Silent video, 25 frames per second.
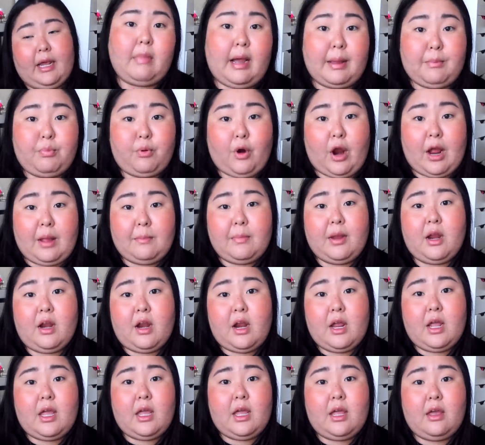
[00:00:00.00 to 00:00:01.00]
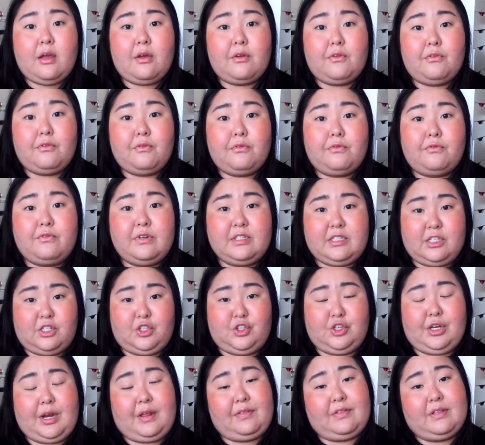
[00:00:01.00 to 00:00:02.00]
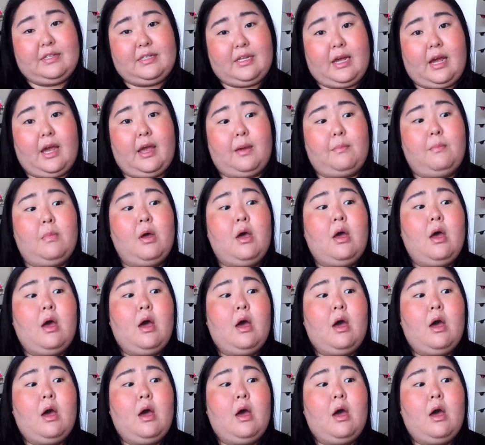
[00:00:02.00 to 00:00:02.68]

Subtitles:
My primary physician at the time